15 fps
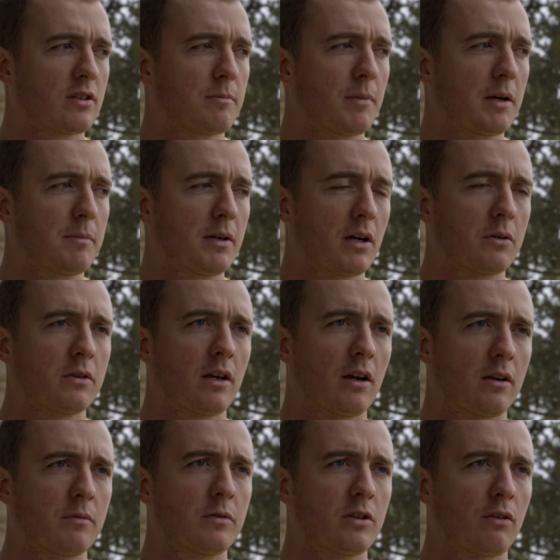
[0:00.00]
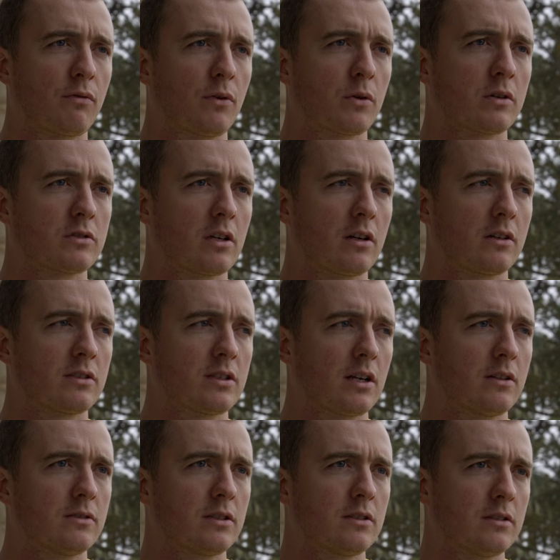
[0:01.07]
that might be out there and we just focus on
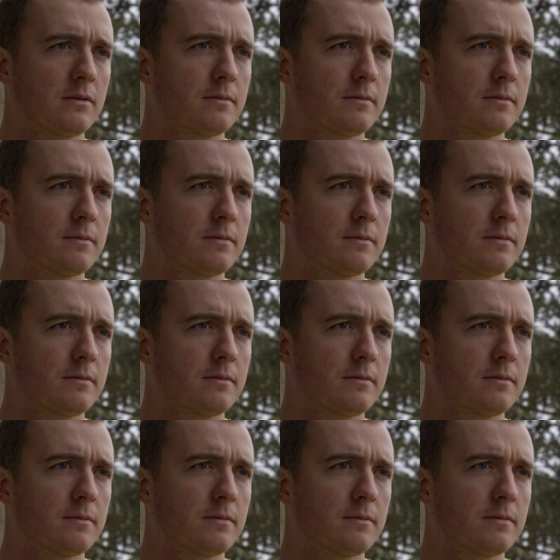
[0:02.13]
ourselves.